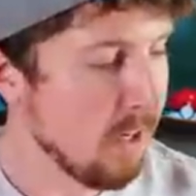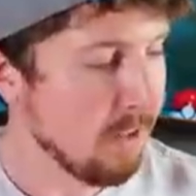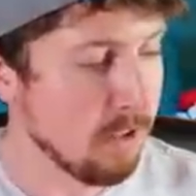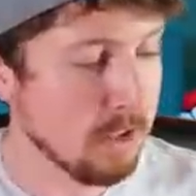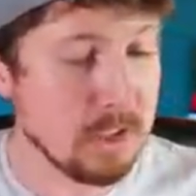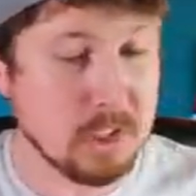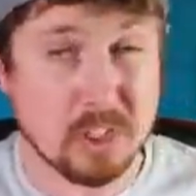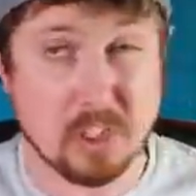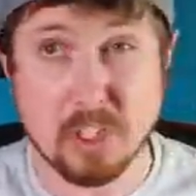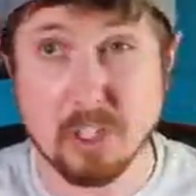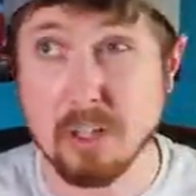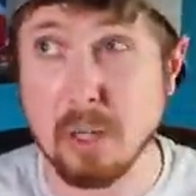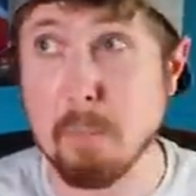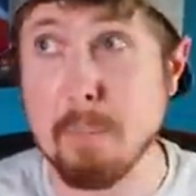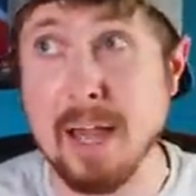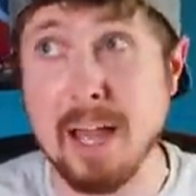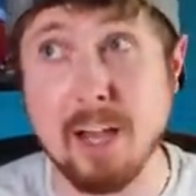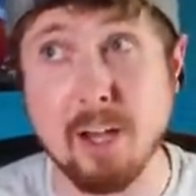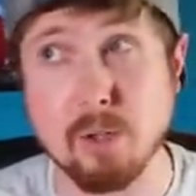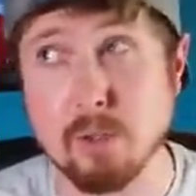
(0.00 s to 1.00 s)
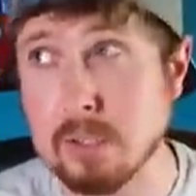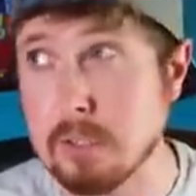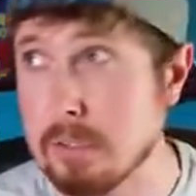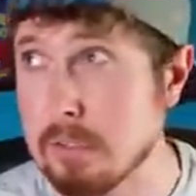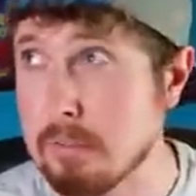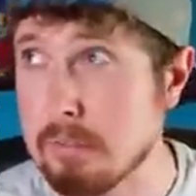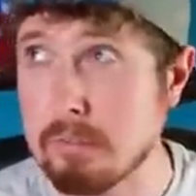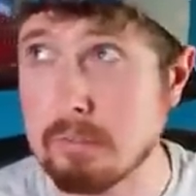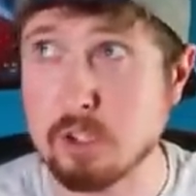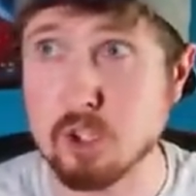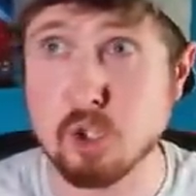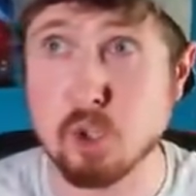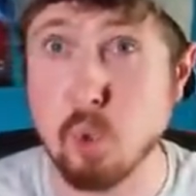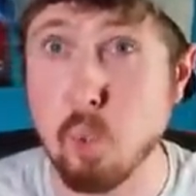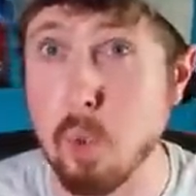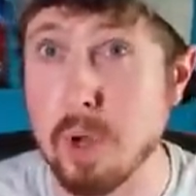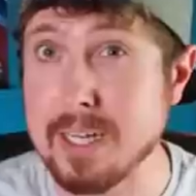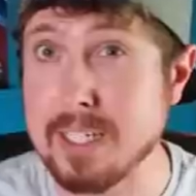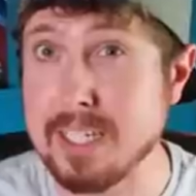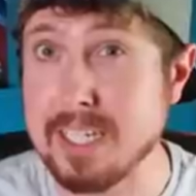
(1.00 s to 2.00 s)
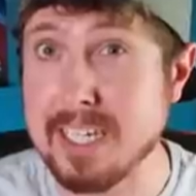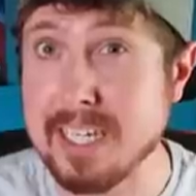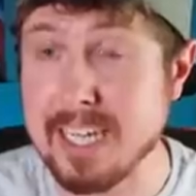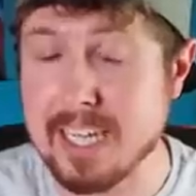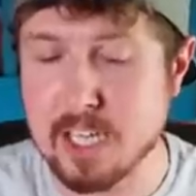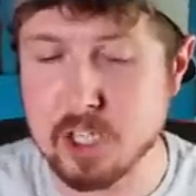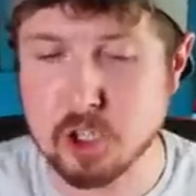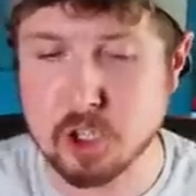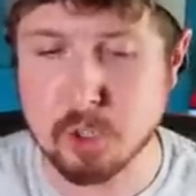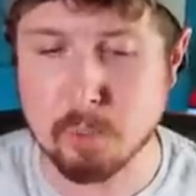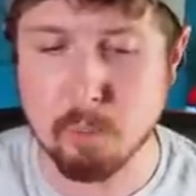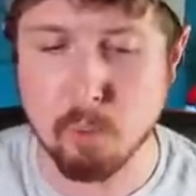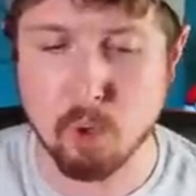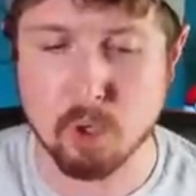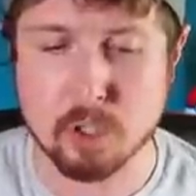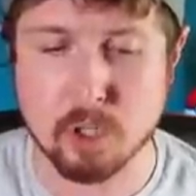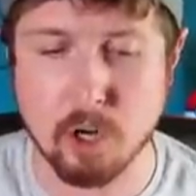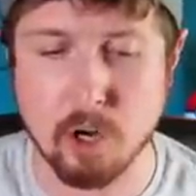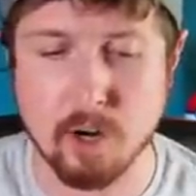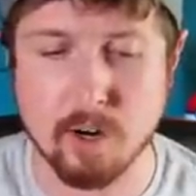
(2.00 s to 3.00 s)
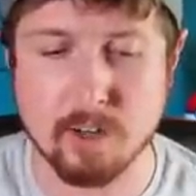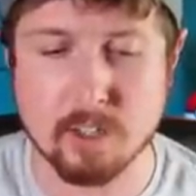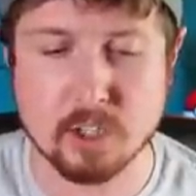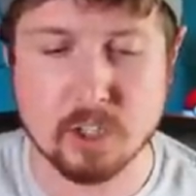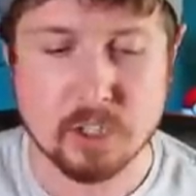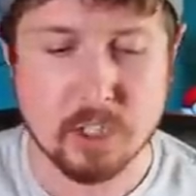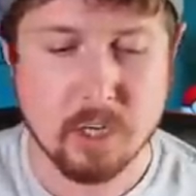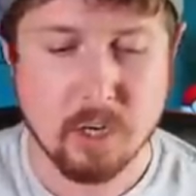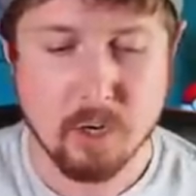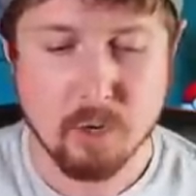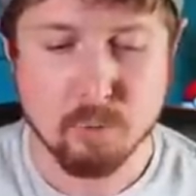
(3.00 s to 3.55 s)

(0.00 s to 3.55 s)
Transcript: There's still about 20-ish more cards